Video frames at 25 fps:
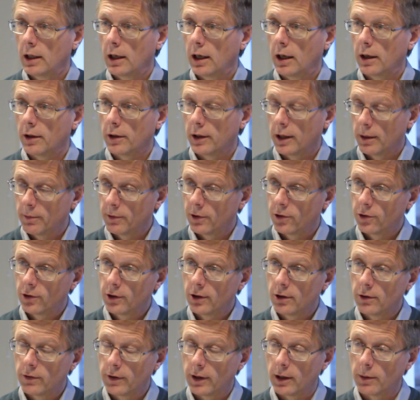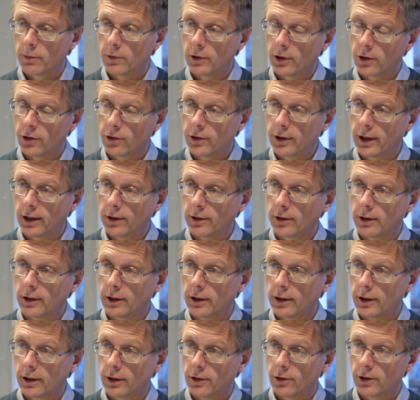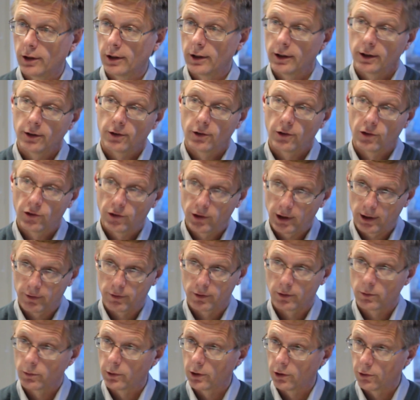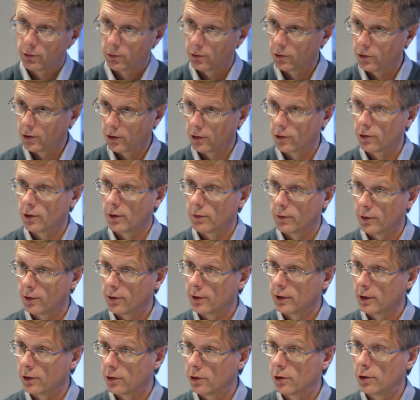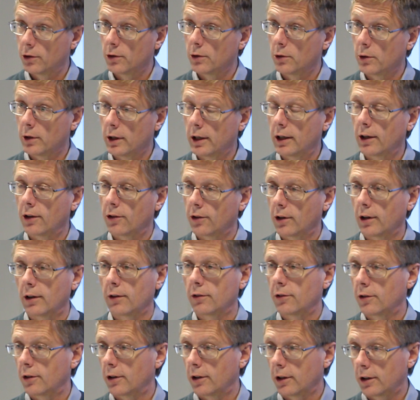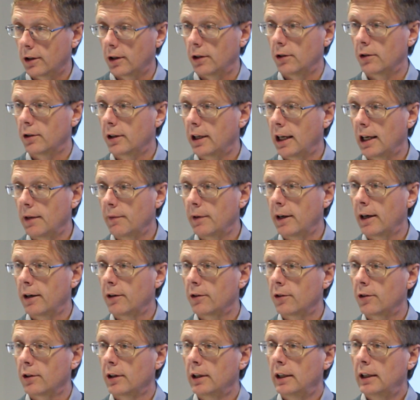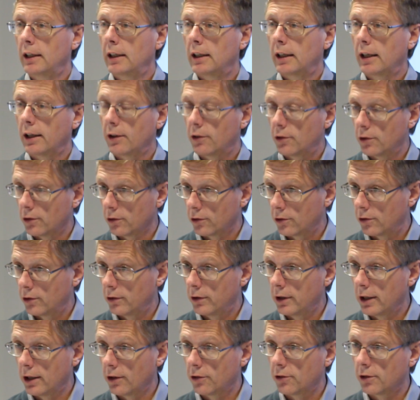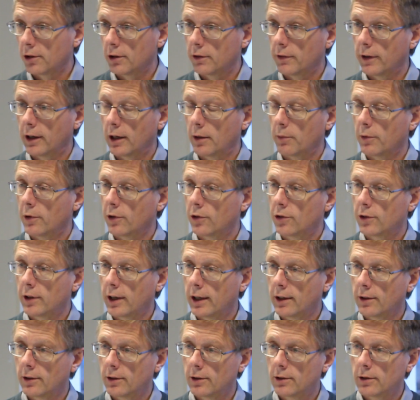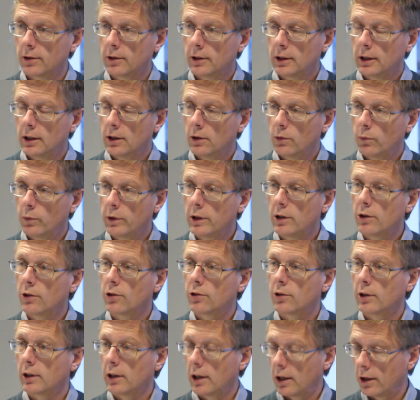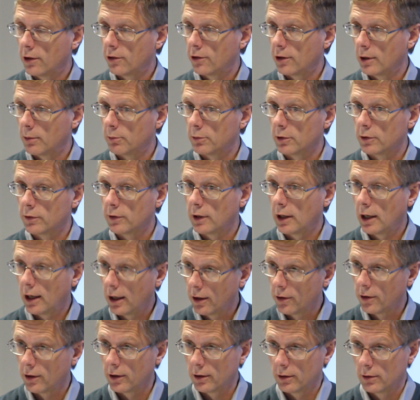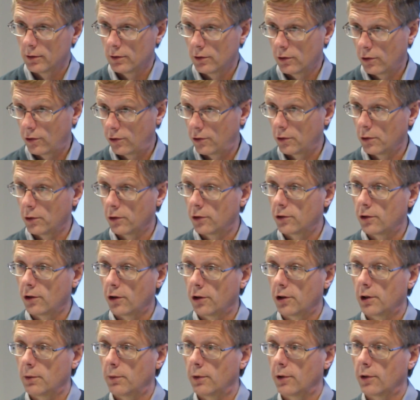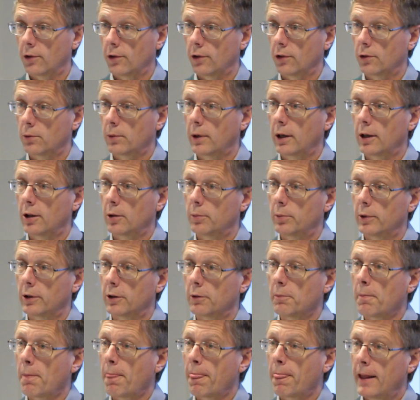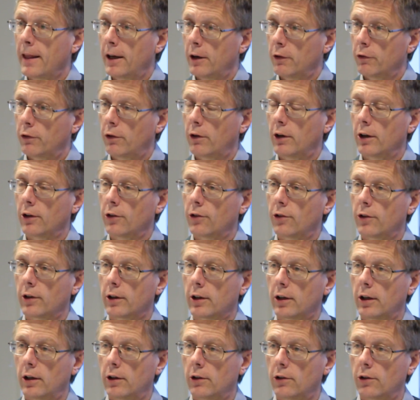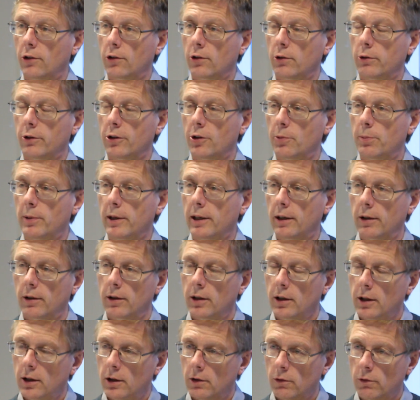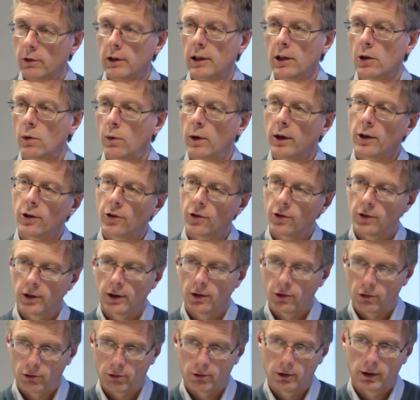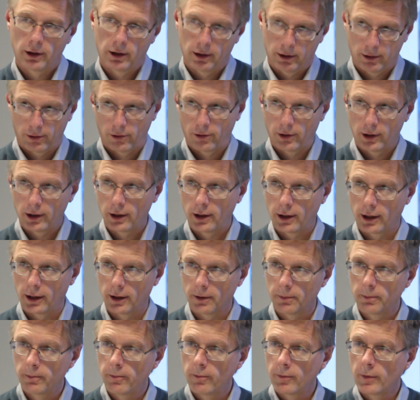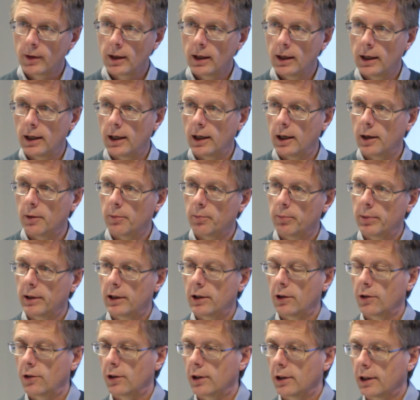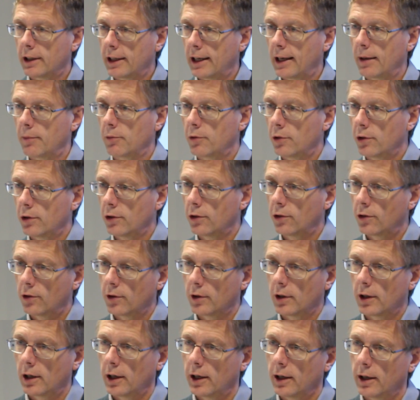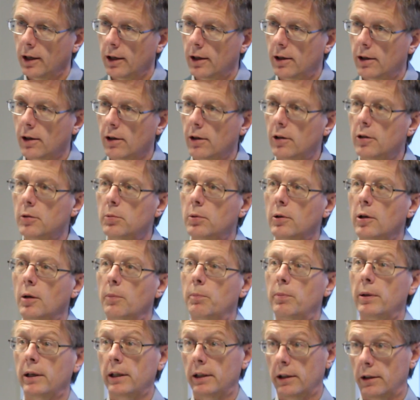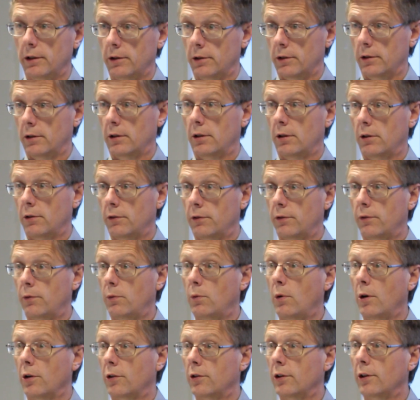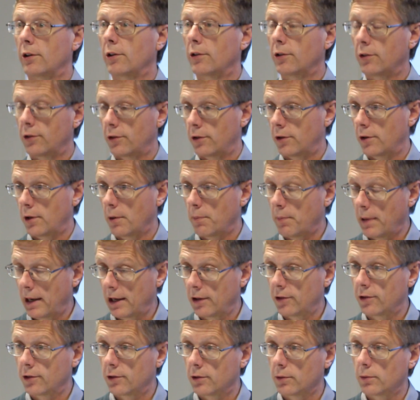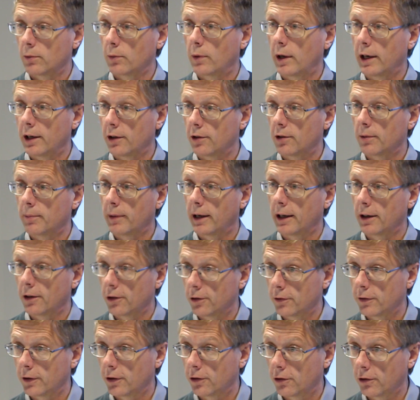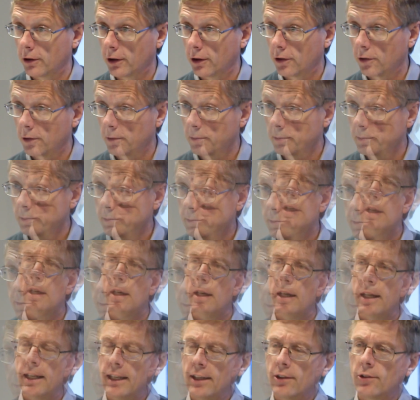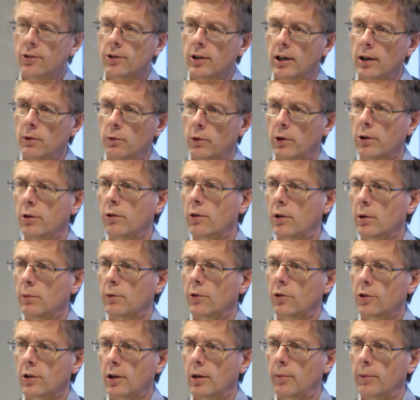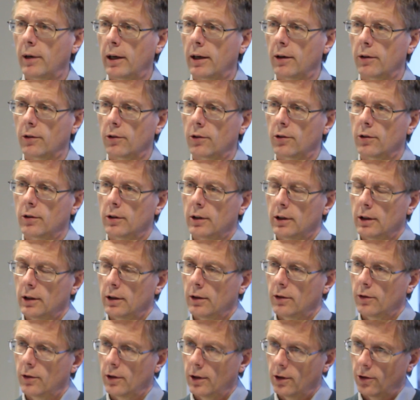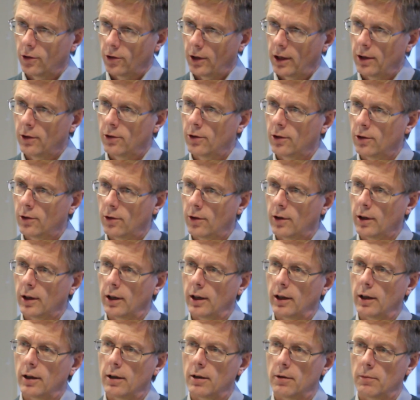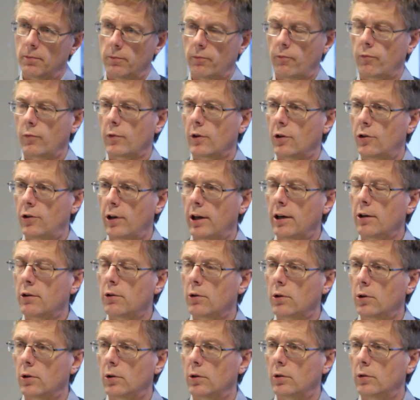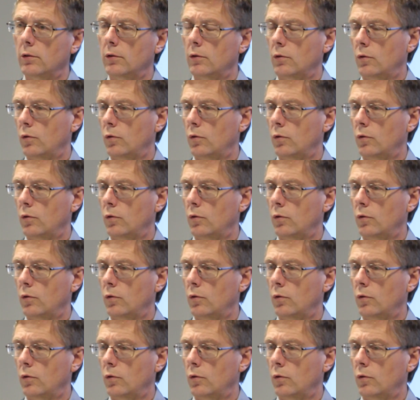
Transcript: And the MSC developed its standard in 1997, which was just obviously 2 years after the code came out. It took 2 years to develop the standard. We used a large number of other source documents as well, but for us the code has always been really quite central in our thinking because it captures a global opinion of what is the best way to manage fisheries. Each time one of them has come out, it's entered the general